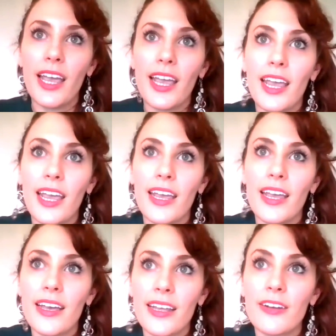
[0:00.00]

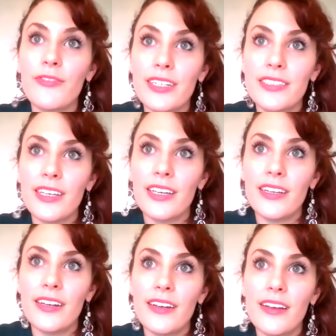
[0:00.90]
a an event
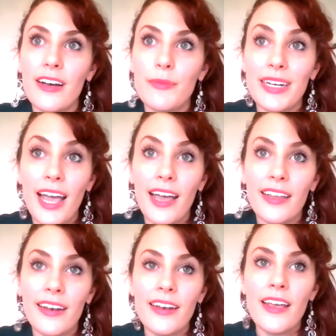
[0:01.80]
in uh,
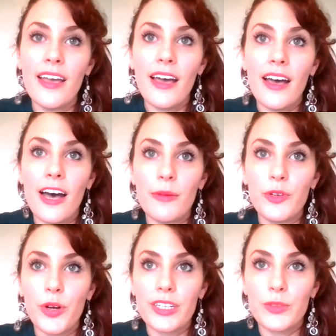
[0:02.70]
Manhattan um, New
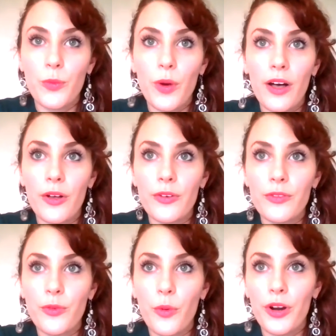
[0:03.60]
York as well
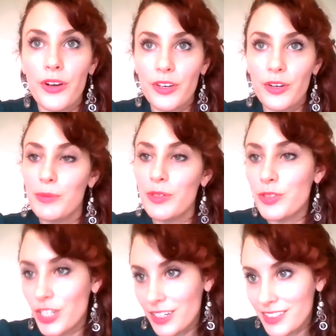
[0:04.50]
for the crypto
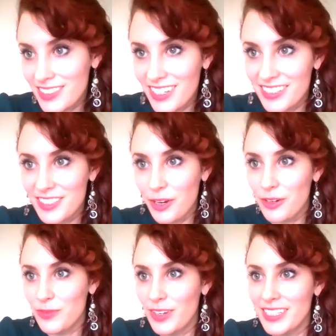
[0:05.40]
chicks. And so
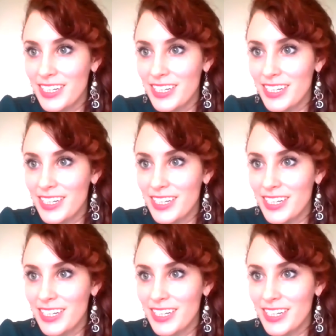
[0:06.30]
it's fun to